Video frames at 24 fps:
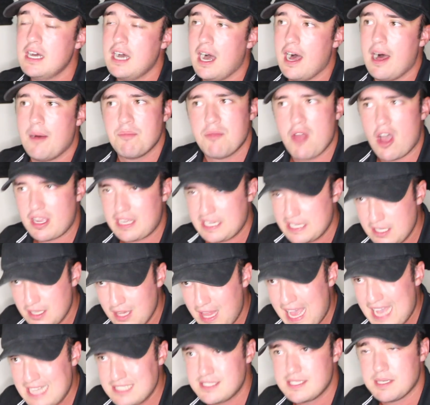I'm not gonna
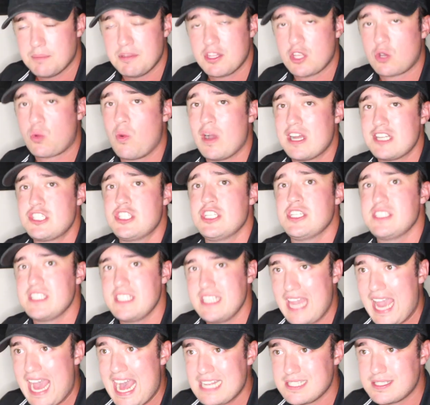lie, some of the questions
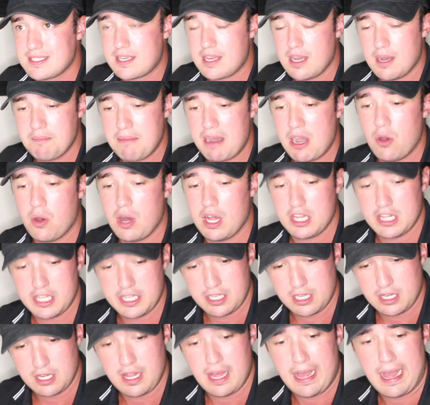he asks come out a
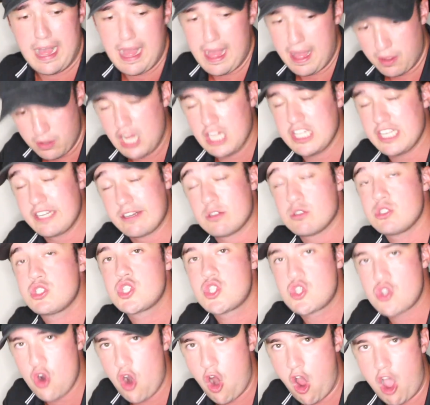little
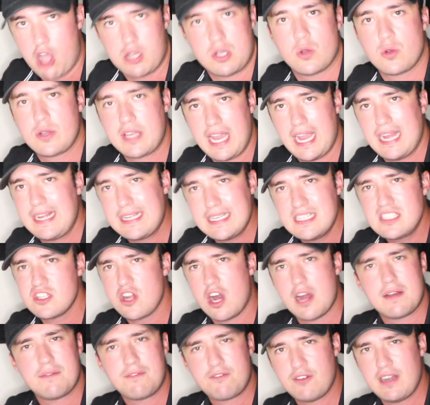strong, okay? He's
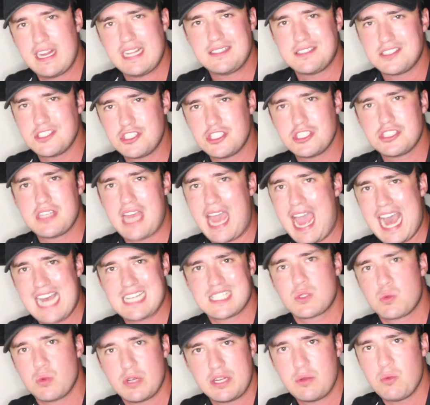not afraid to just
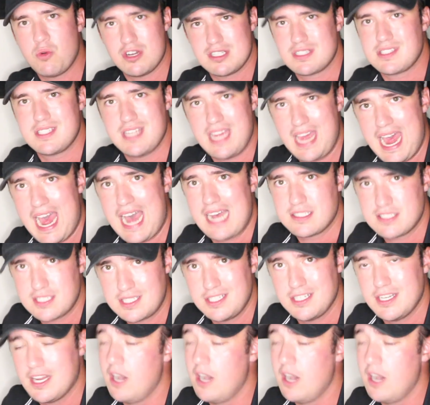ask what he wants to ask, you